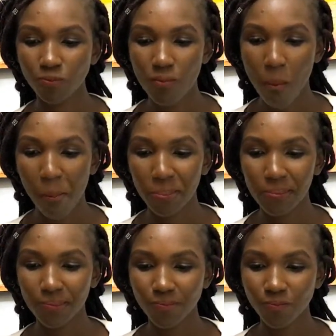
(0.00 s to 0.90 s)

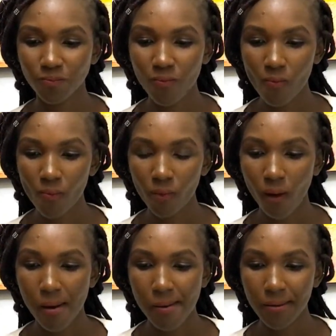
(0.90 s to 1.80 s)

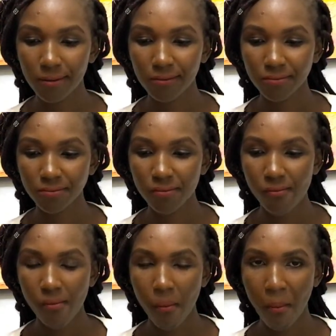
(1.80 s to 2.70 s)

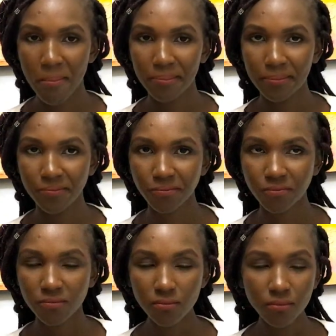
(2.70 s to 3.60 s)

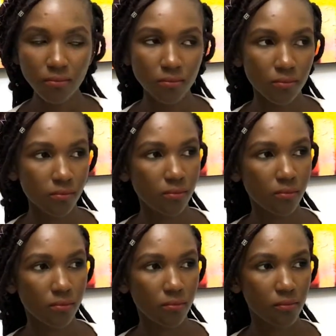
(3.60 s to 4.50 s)

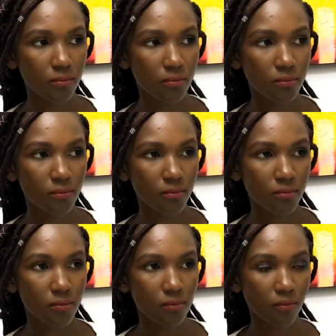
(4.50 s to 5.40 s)

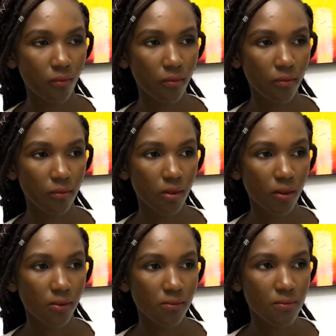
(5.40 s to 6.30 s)
The person shown says nothing.